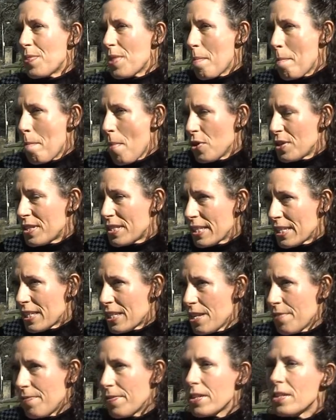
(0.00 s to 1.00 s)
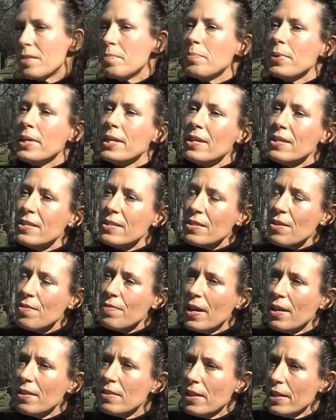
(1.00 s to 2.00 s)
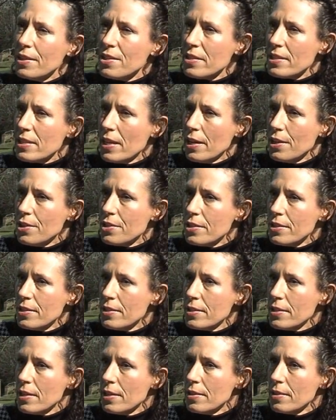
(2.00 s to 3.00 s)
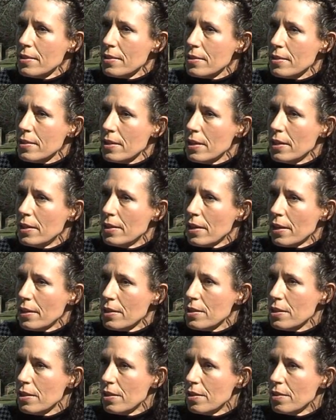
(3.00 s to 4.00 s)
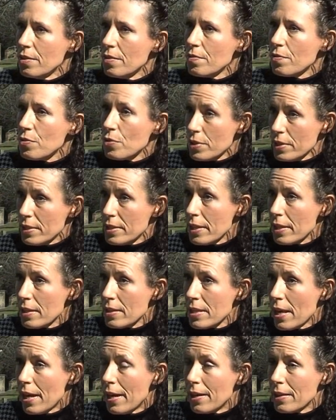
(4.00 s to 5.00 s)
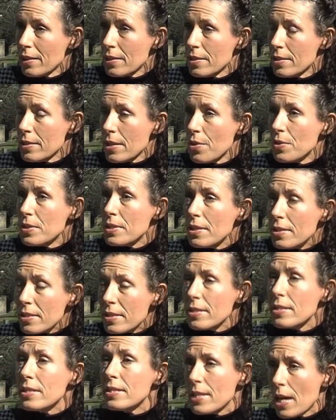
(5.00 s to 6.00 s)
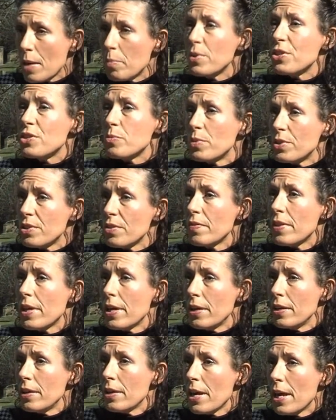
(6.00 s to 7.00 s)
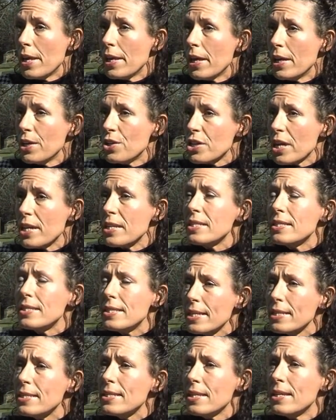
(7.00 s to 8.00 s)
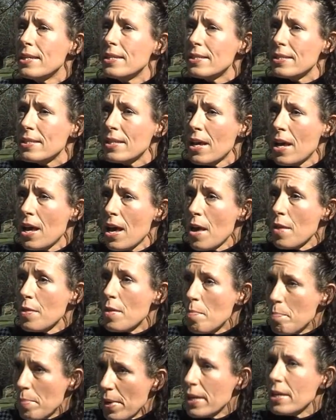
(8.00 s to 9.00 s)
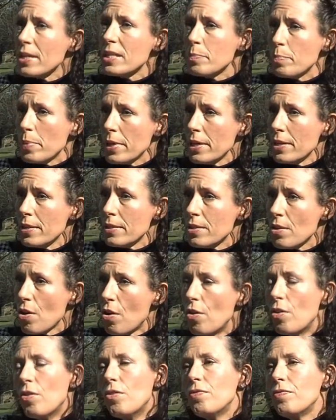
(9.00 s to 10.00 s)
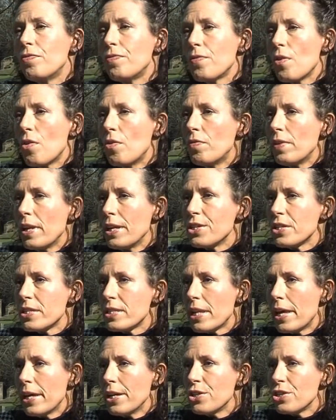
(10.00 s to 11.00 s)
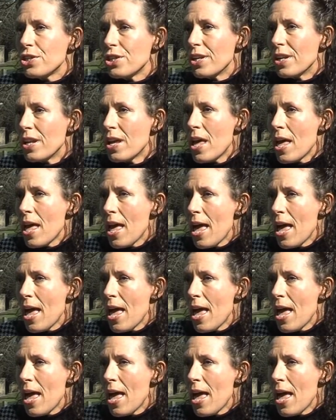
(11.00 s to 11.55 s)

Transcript: the most significant piece of health legislation since the 1946 Act. So since the establishment of the NHS, this is the biggest piece of legislation.